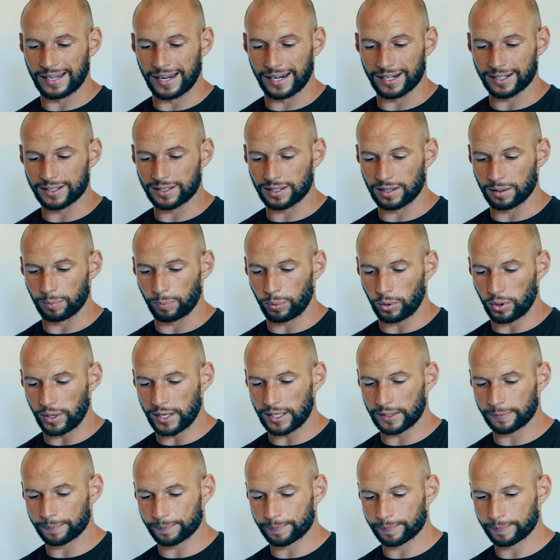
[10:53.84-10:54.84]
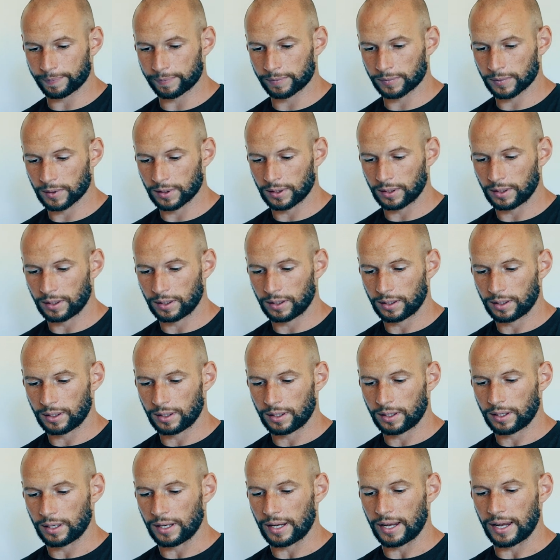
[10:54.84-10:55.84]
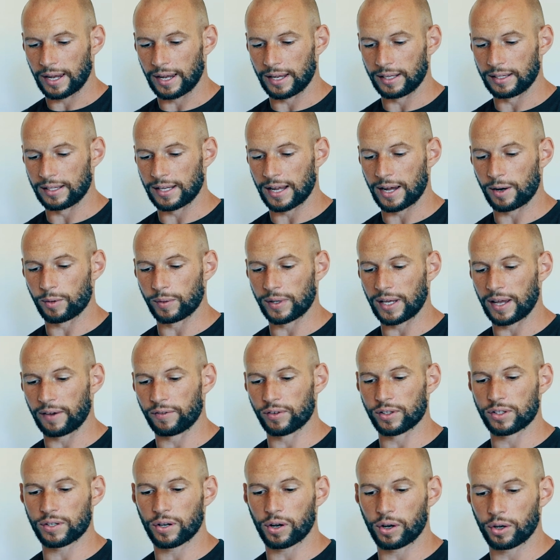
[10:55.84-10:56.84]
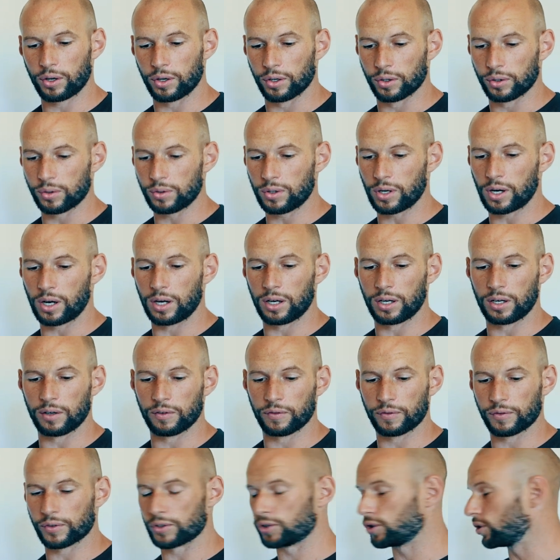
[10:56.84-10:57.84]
takes the point. And now we have a total of